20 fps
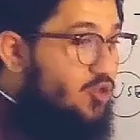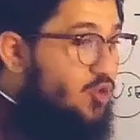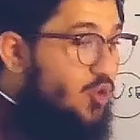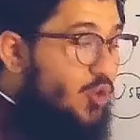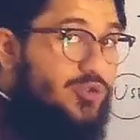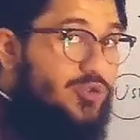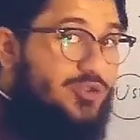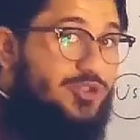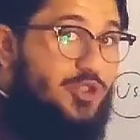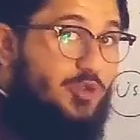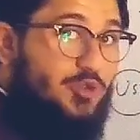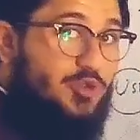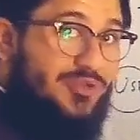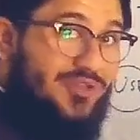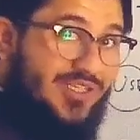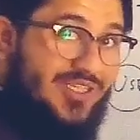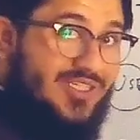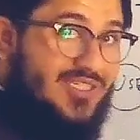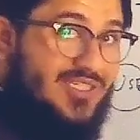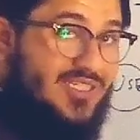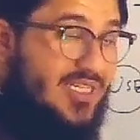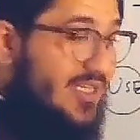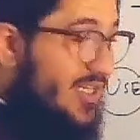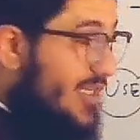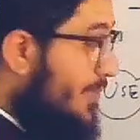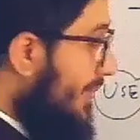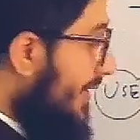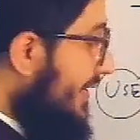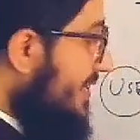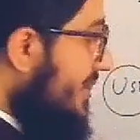So due to this,
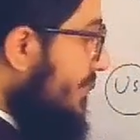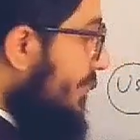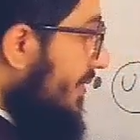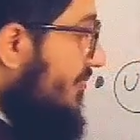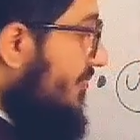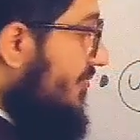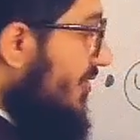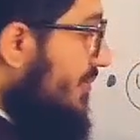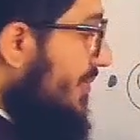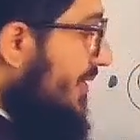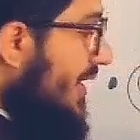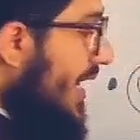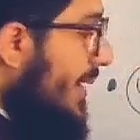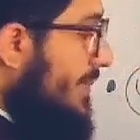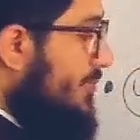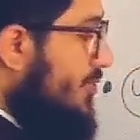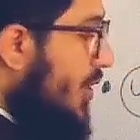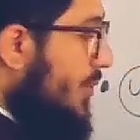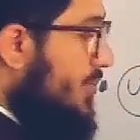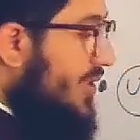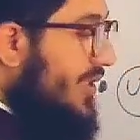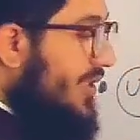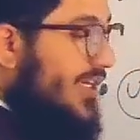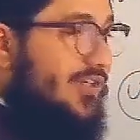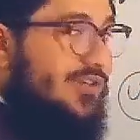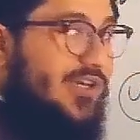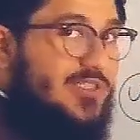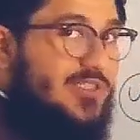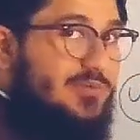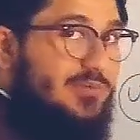the principle will be
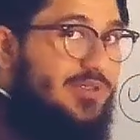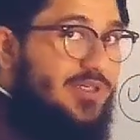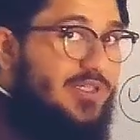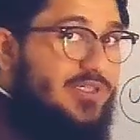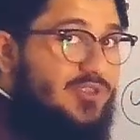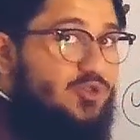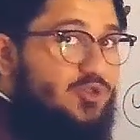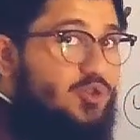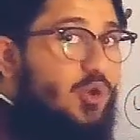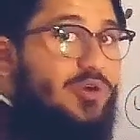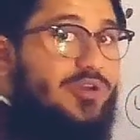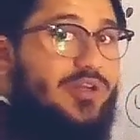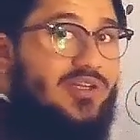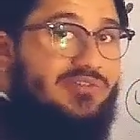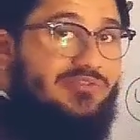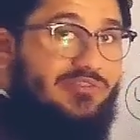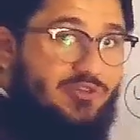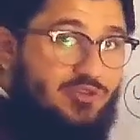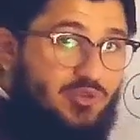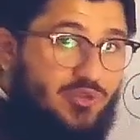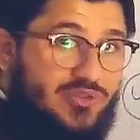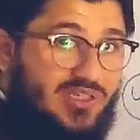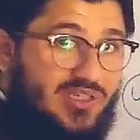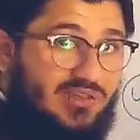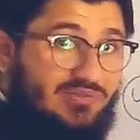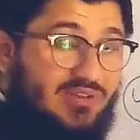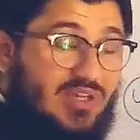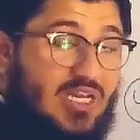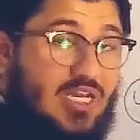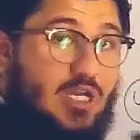absorption and transmittance. Don't confuse
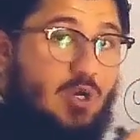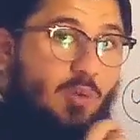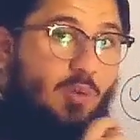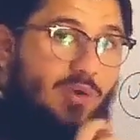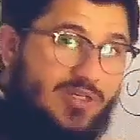yourself.